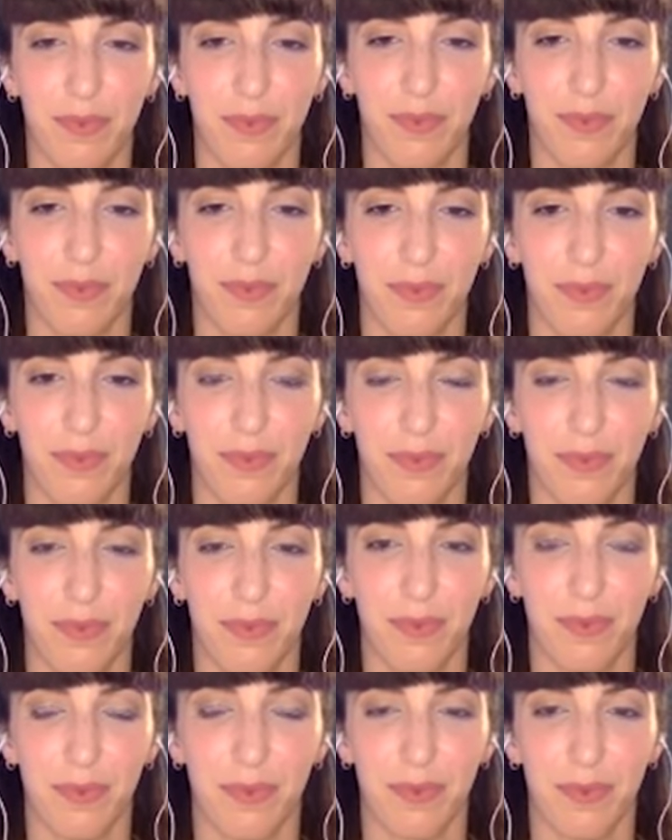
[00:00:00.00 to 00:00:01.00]

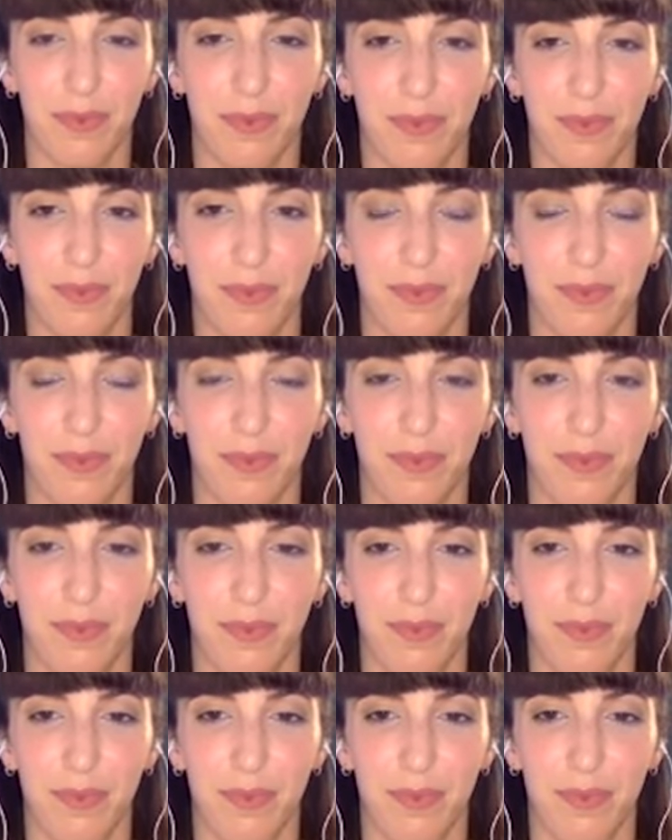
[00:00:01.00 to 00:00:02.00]

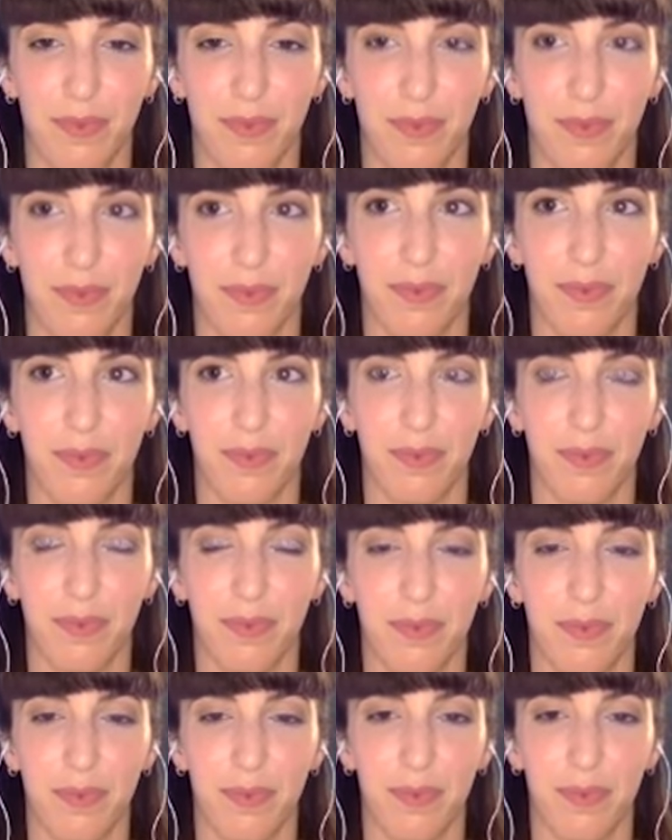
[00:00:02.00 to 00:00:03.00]

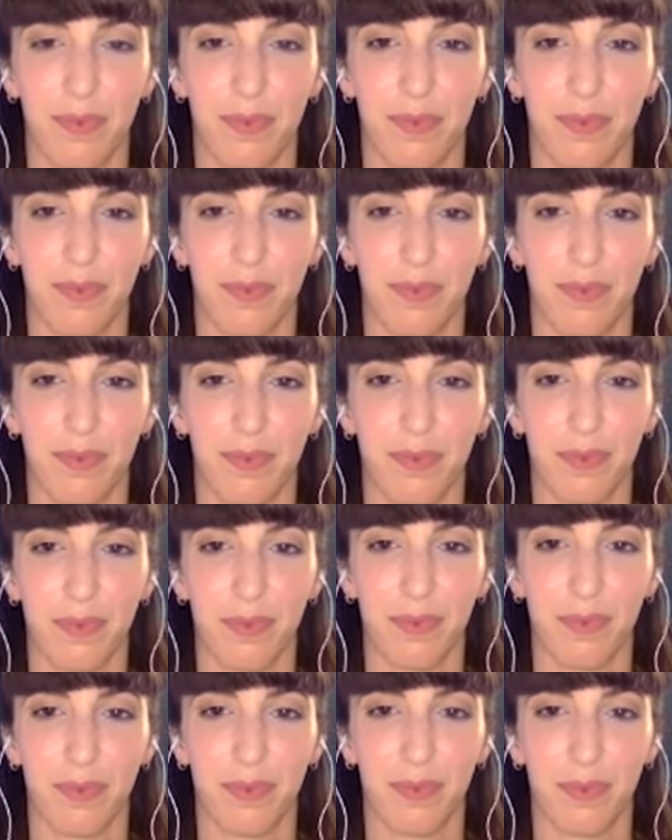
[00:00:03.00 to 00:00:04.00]

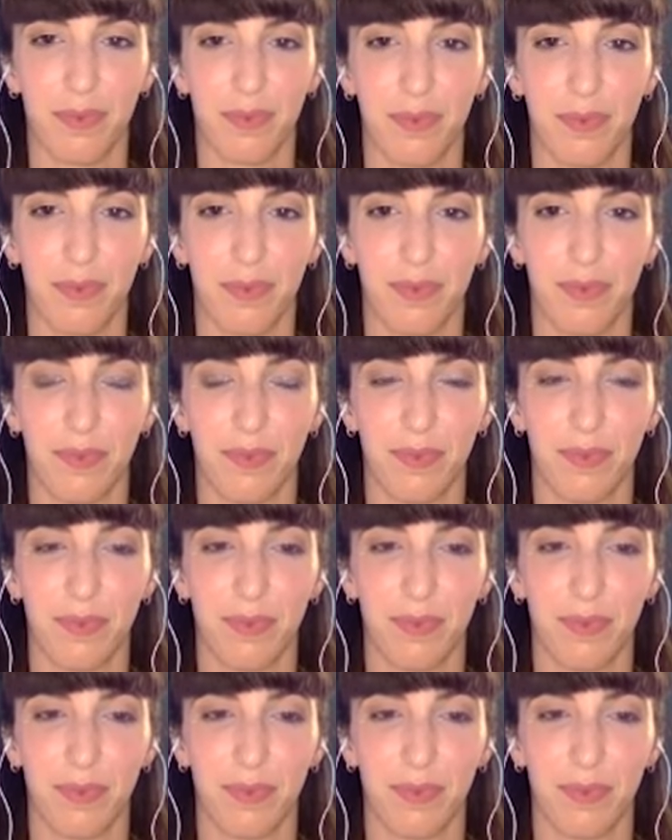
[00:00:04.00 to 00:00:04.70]
The person shown says nothing.